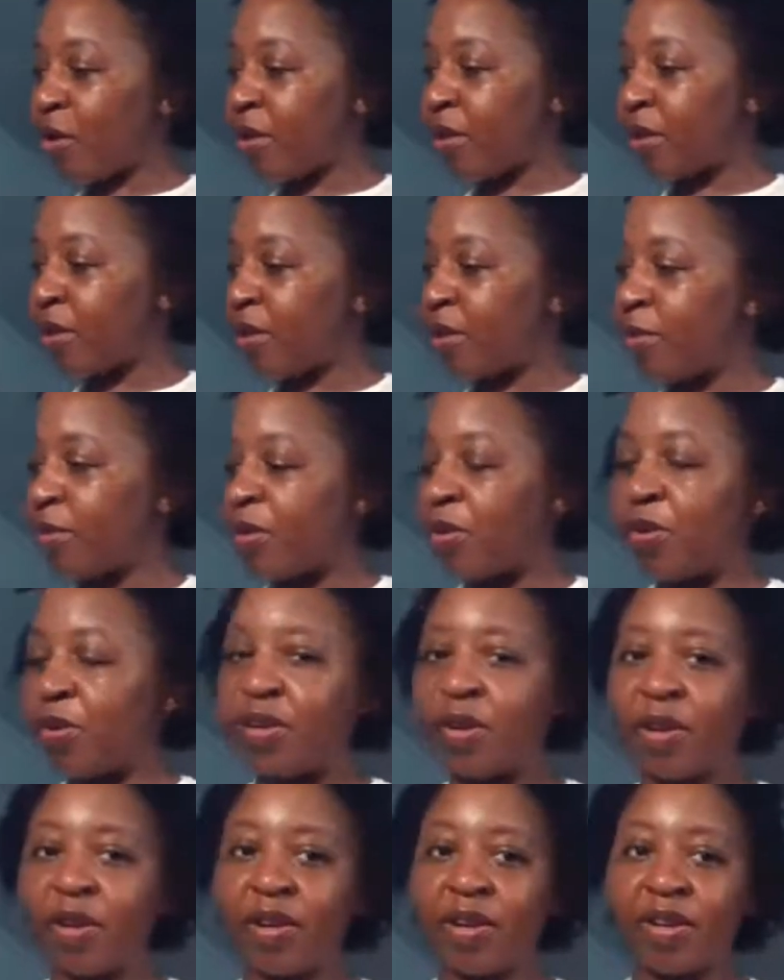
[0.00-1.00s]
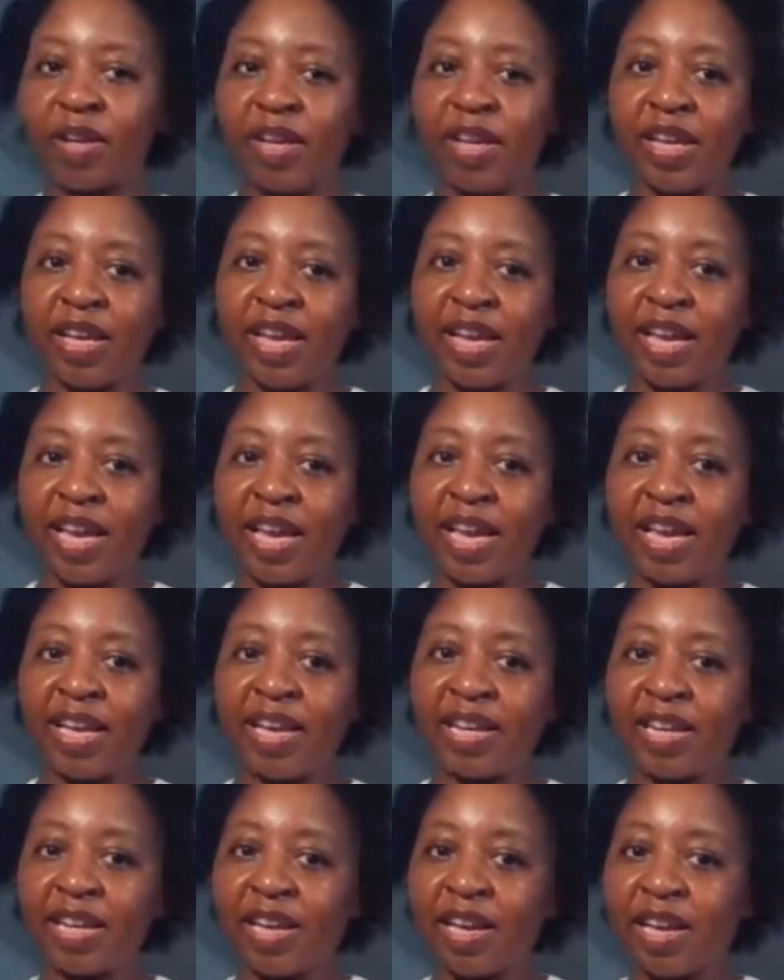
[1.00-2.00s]
on the computer
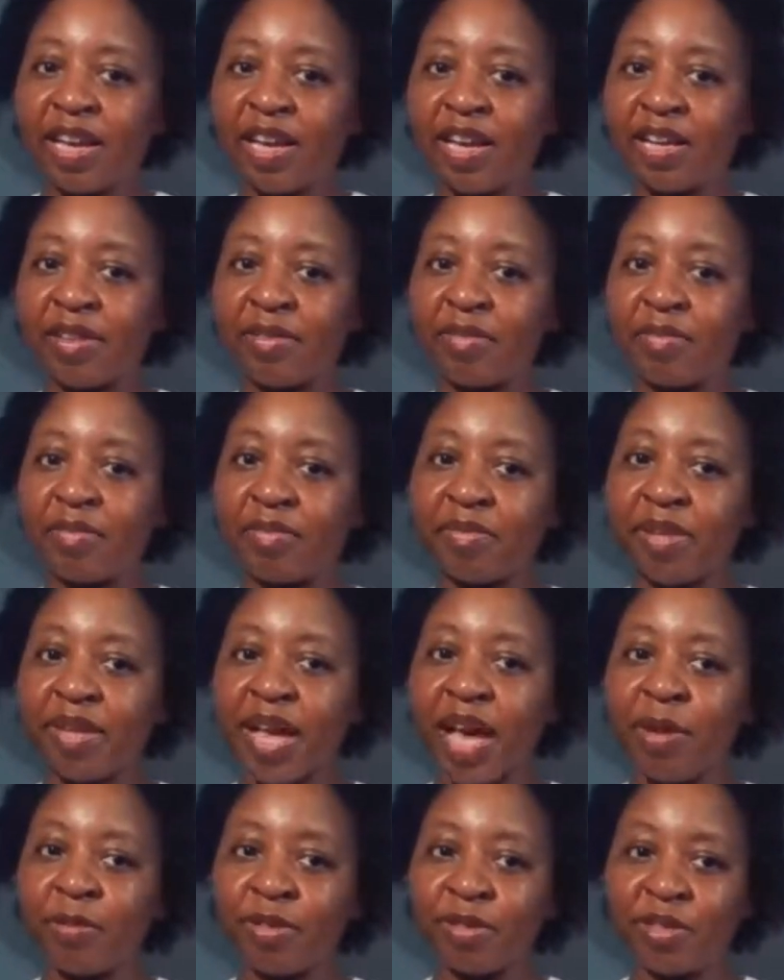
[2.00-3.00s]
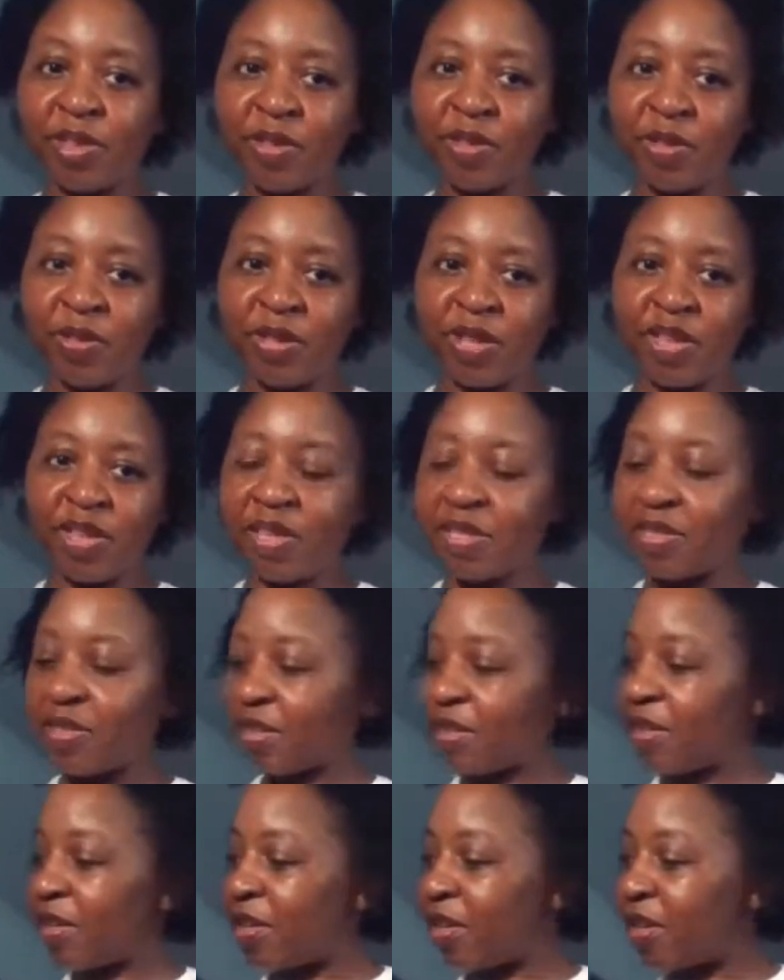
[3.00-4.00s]
and um, I was just using
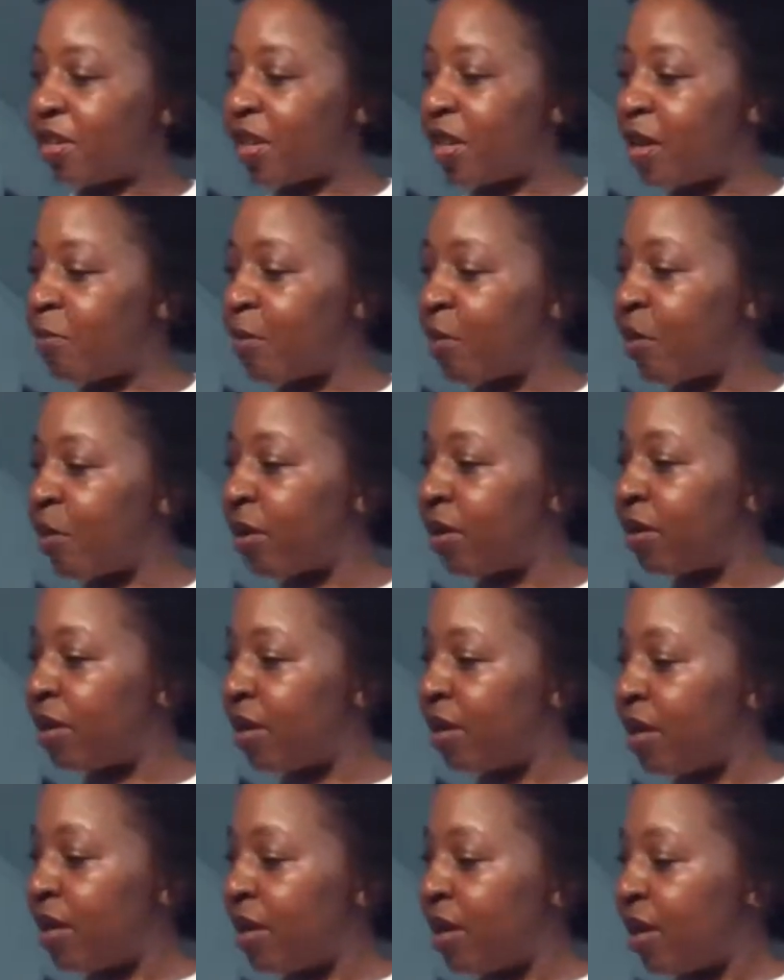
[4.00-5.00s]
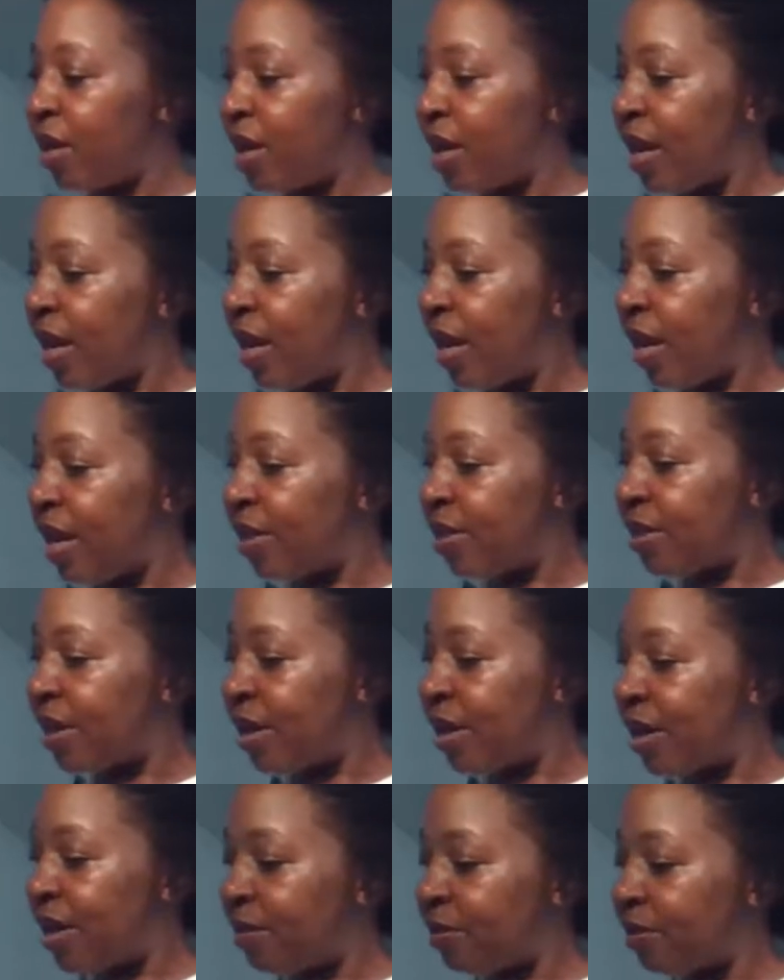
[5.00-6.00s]
this keyboard. And
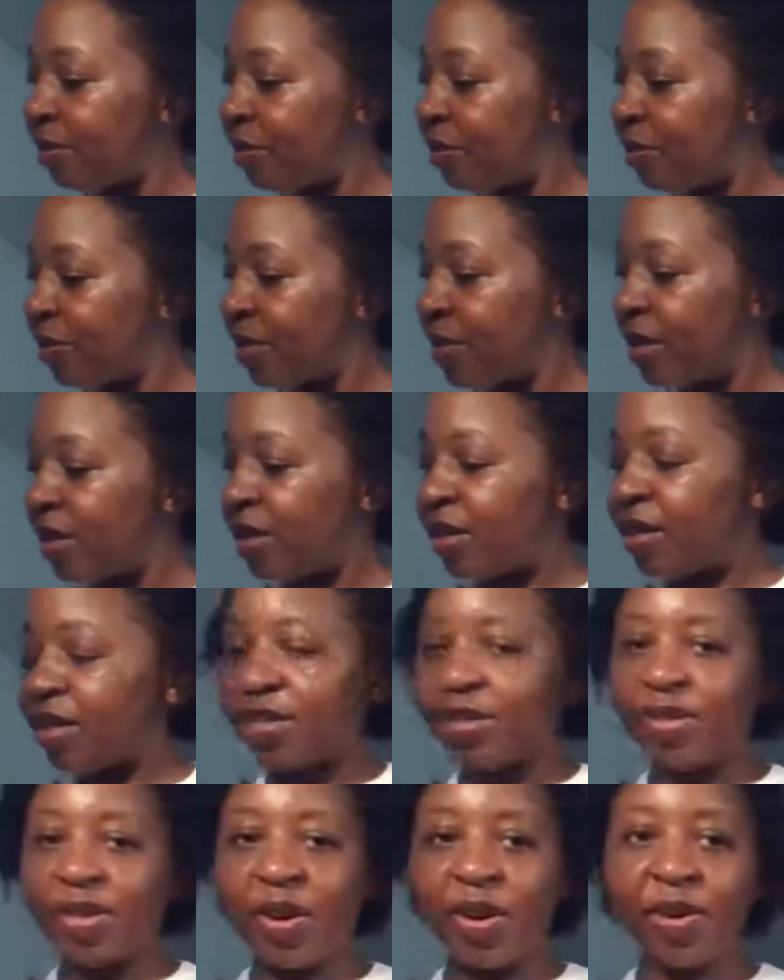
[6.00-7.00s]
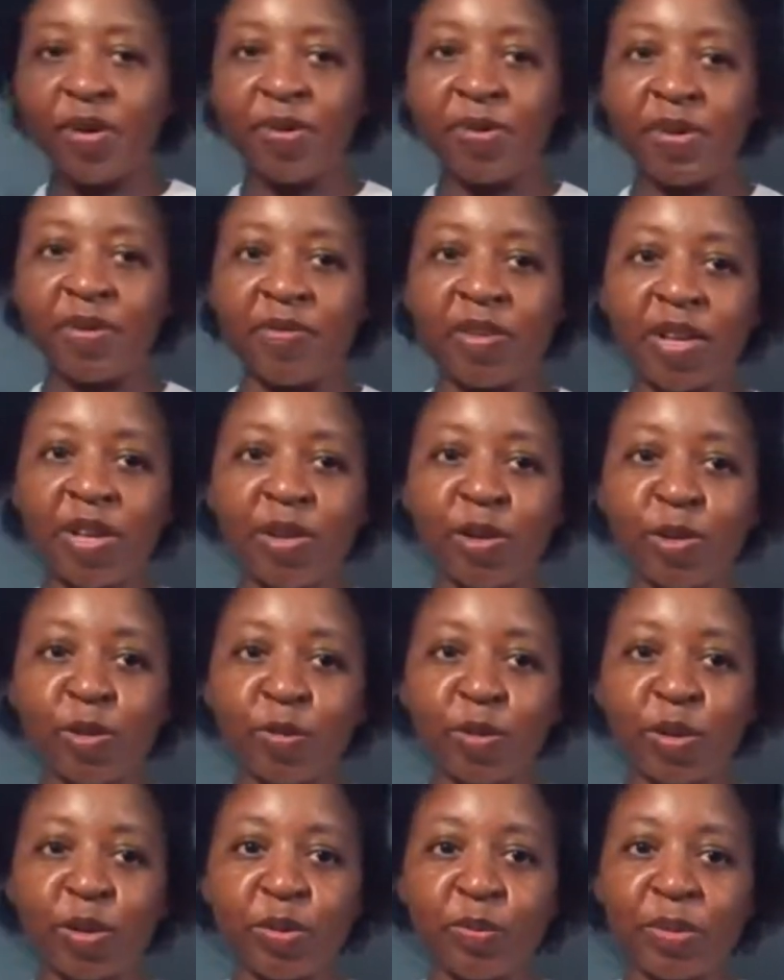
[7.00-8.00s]
uh, so the
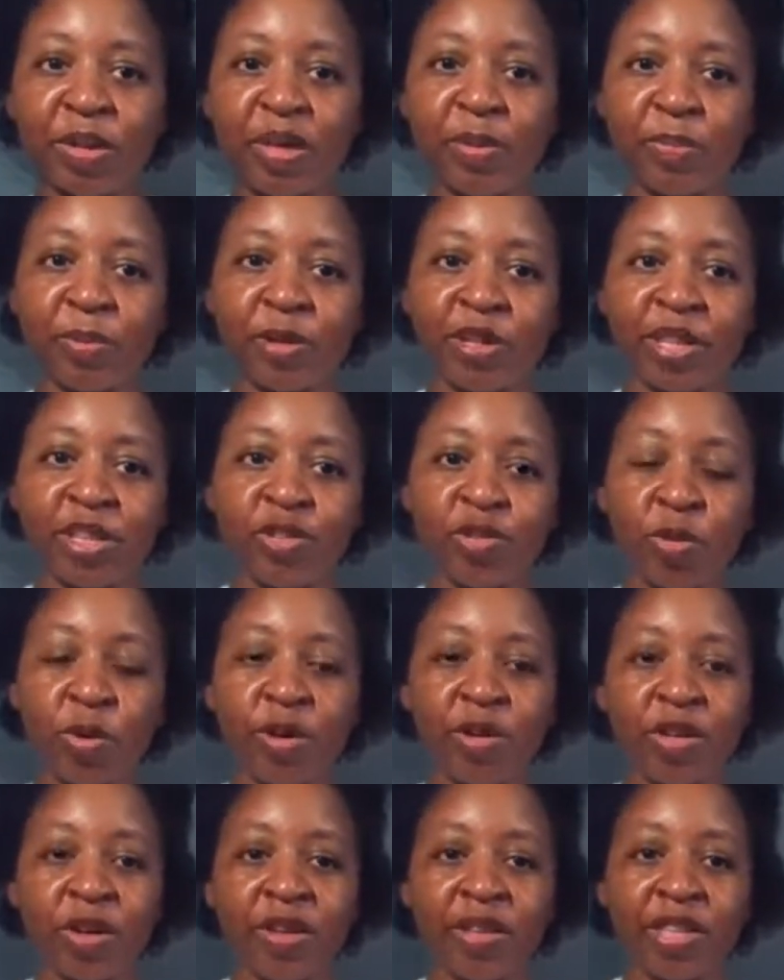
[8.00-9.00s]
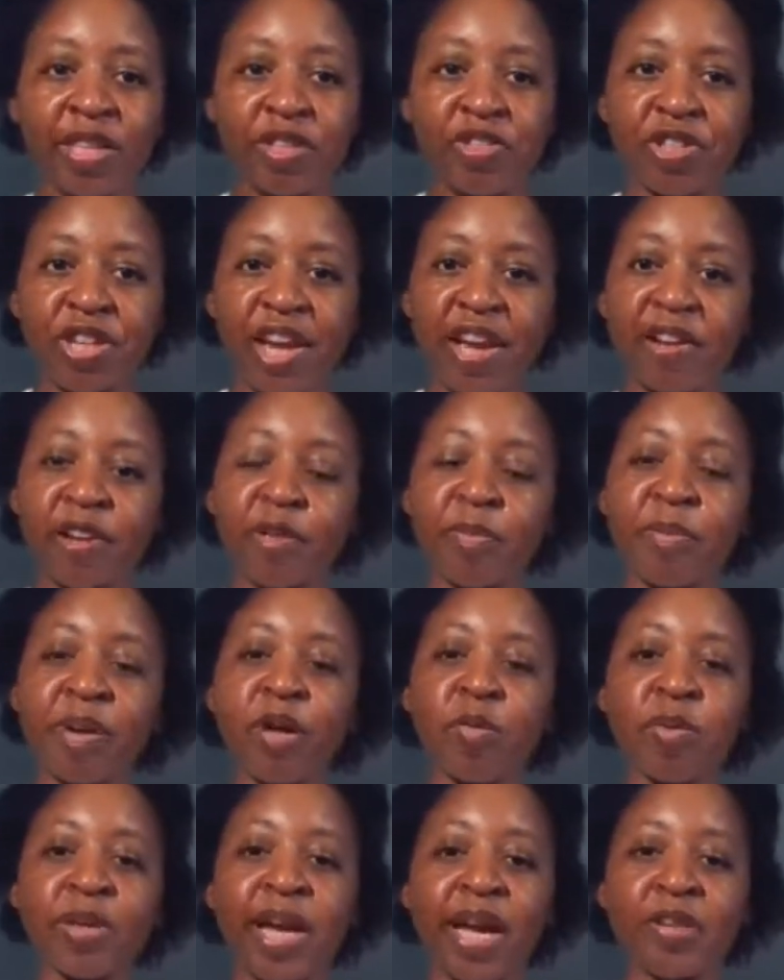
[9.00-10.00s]
videos will be pretty short on this channel,
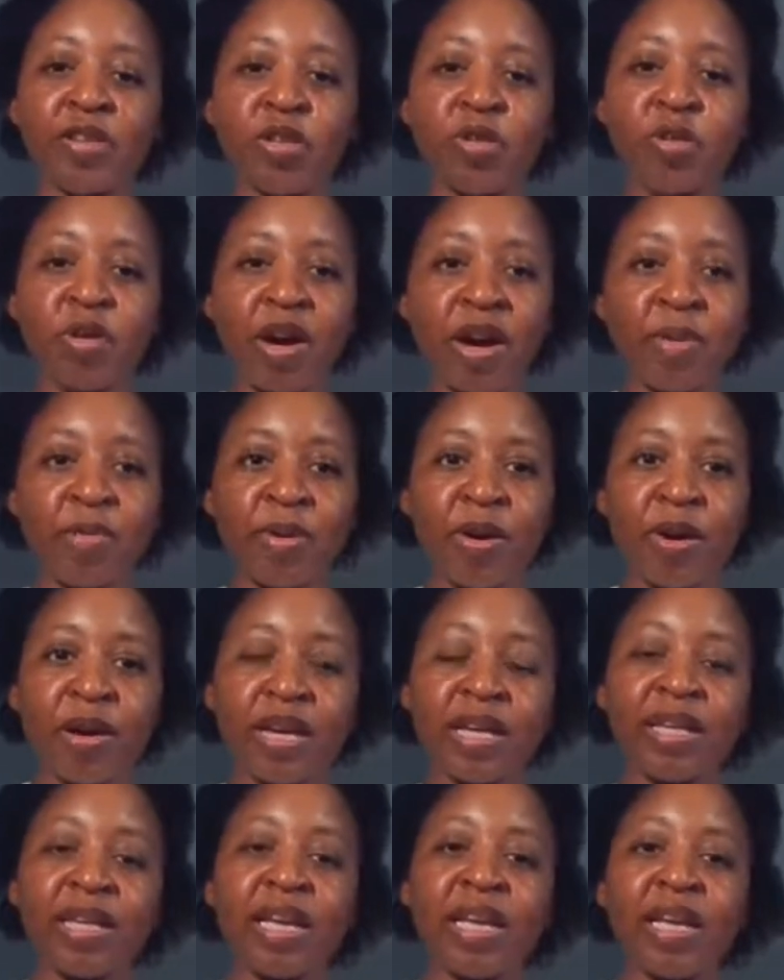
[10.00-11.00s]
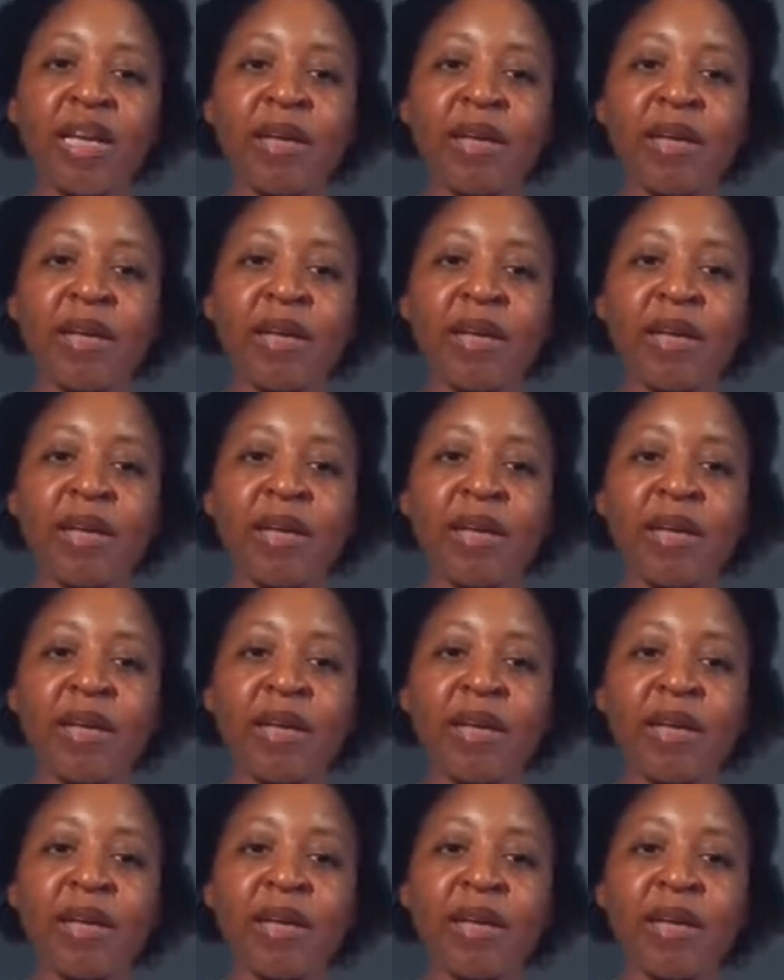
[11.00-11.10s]
but when I do come on,